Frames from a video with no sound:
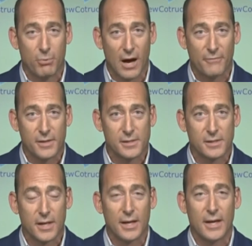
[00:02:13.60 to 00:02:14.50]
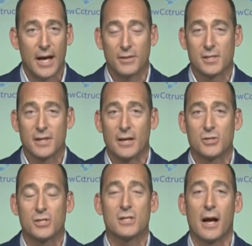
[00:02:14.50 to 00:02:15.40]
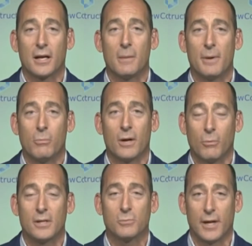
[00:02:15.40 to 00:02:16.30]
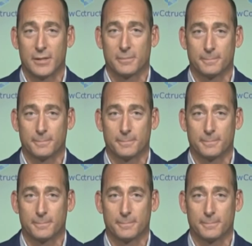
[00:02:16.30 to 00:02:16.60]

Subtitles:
profits, and the stock's just not going to be what it once was.